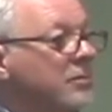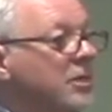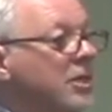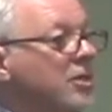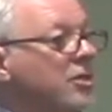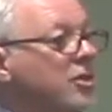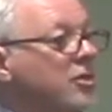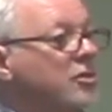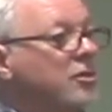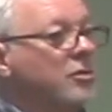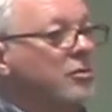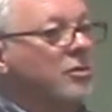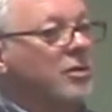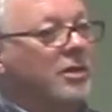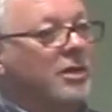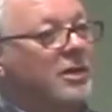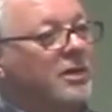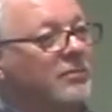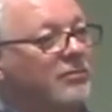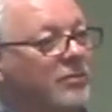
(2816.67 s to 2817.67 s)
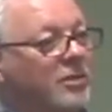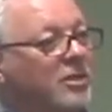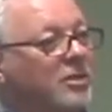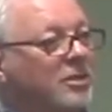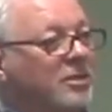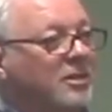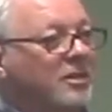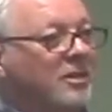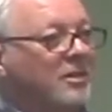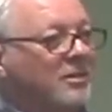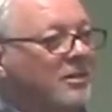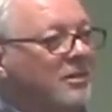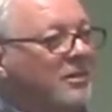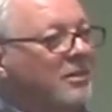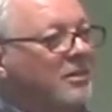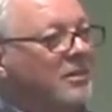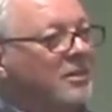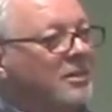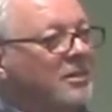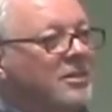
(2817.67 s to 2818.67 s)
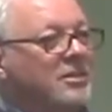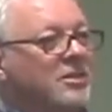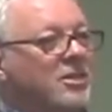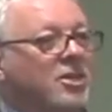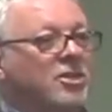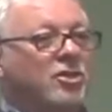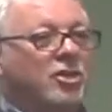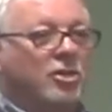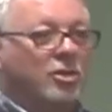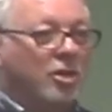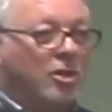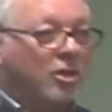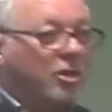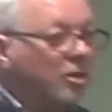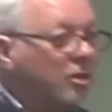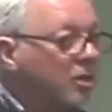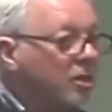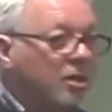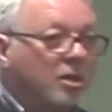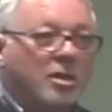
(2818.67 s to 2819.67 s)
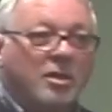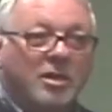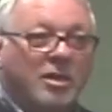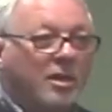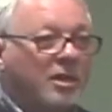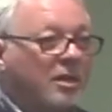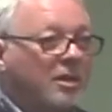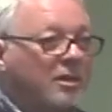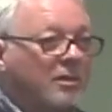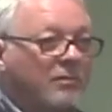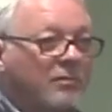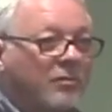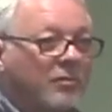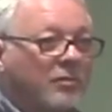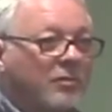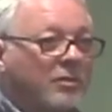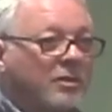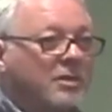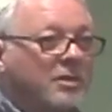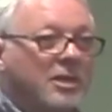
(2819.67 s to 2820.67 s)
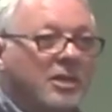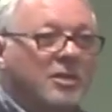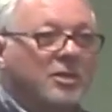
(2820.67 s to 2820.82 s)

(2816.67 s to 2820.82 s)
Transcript: Can you do enough good? No. Can you look good enough? No.